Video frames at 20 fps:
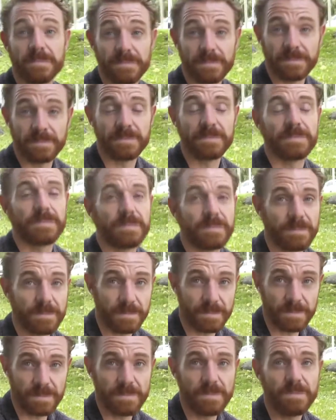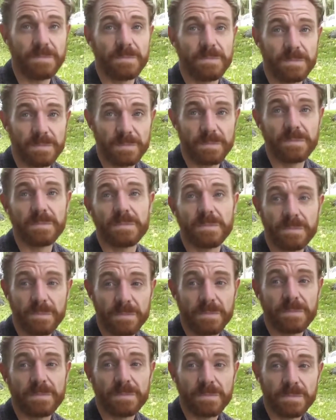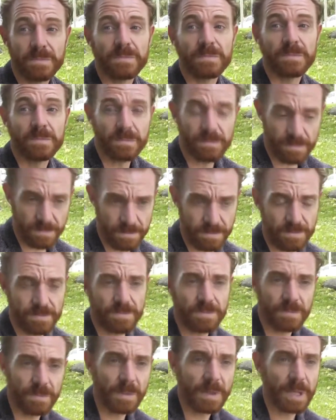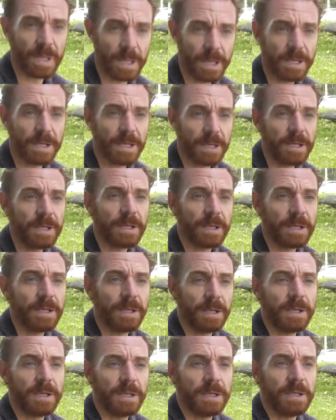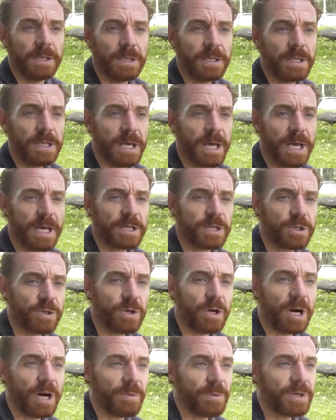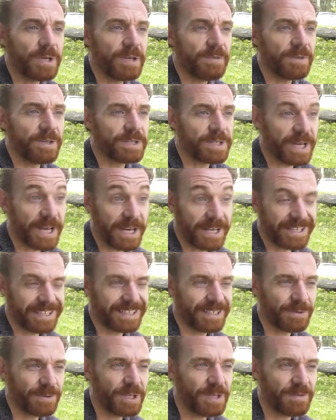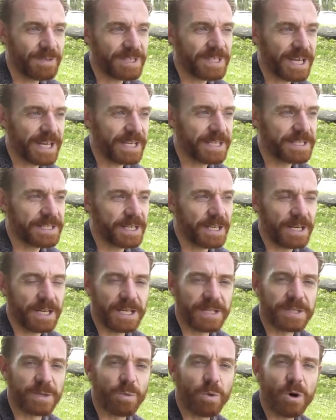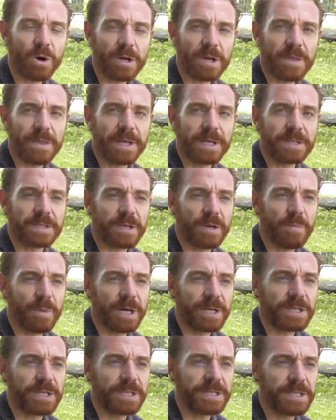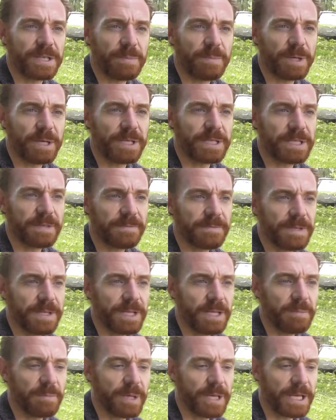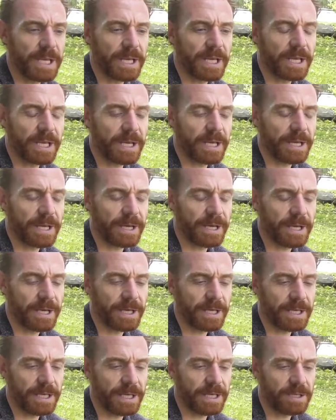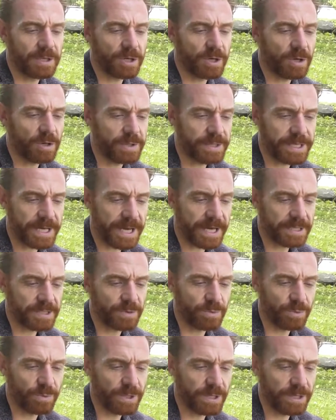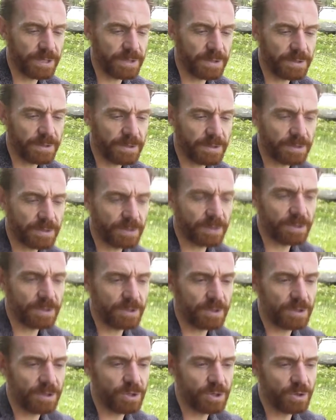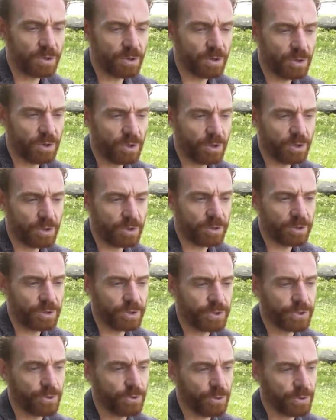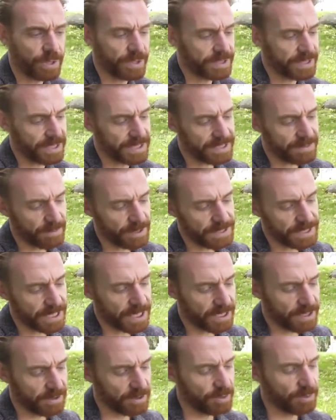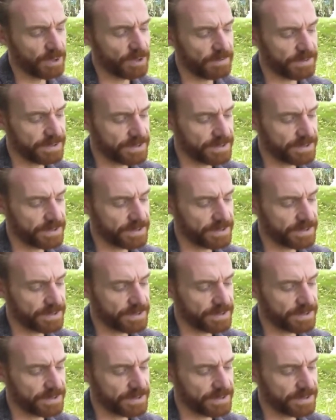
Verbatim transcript: mm. warrior sense, possibly mm. to combat that. Could, mm. could you explain what you were discussing? Yeah, sure. I wouldn't even say I wouldn't even say it's a it's a warrior thing so much. It's but it definitely being uh, in contact with your truth. It's it's once again a little bit of